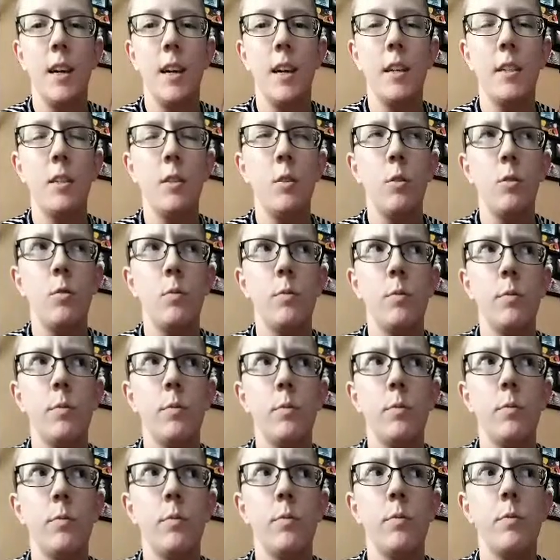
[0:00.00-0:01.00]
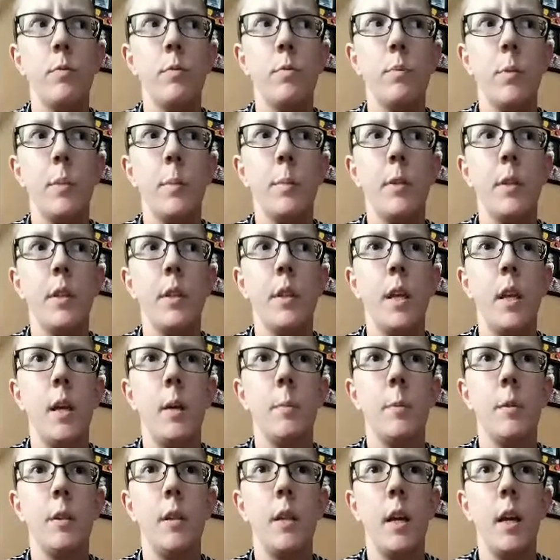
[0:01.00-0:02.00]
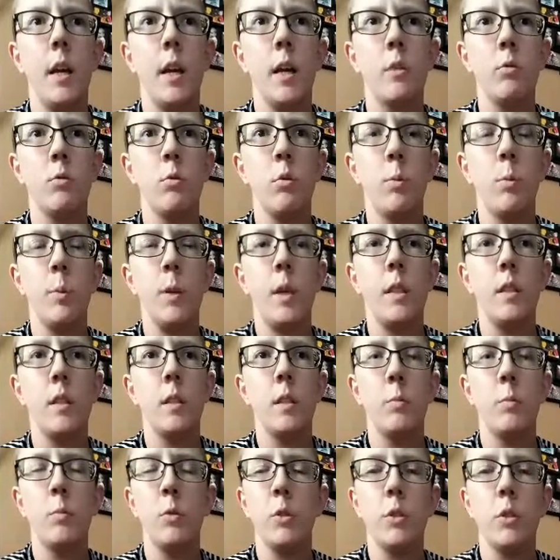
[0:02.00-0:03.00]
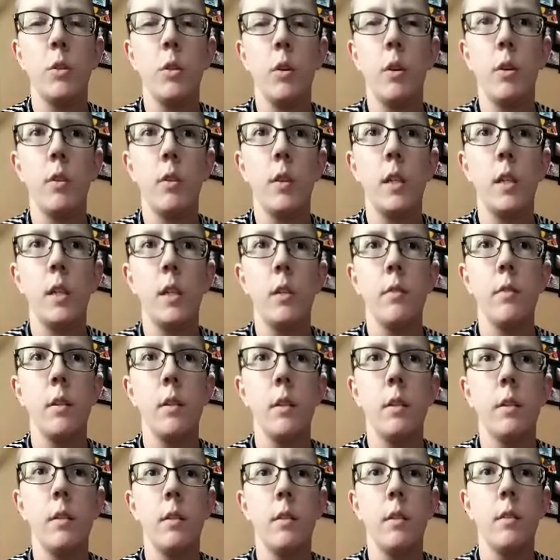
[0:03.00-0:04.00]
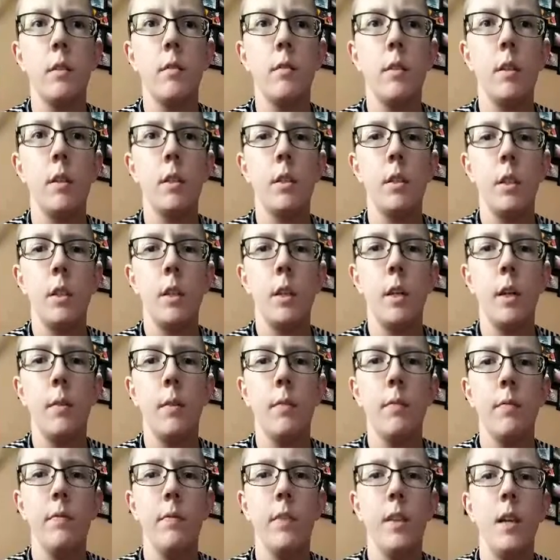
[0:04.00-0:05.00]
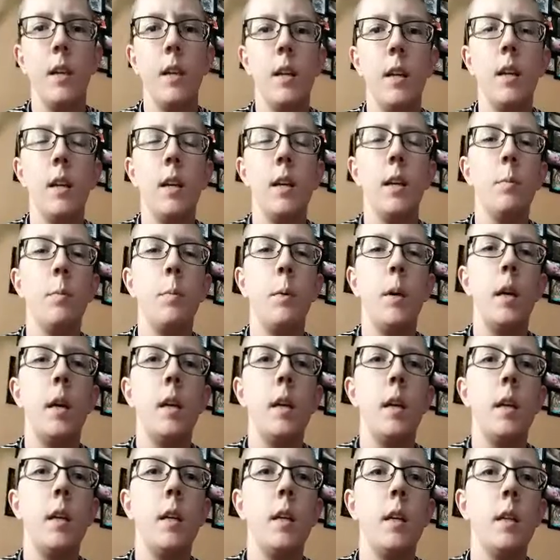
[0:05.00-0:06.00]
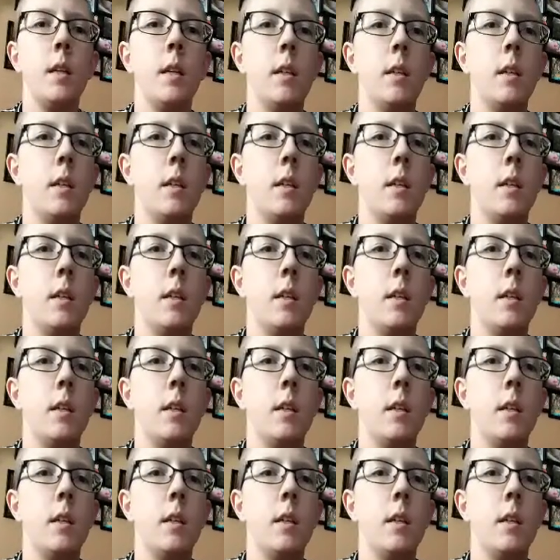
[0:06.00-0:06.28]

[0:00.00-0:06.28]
I don't remember the name of the actual base. I'm sure I'll think of it eventually. But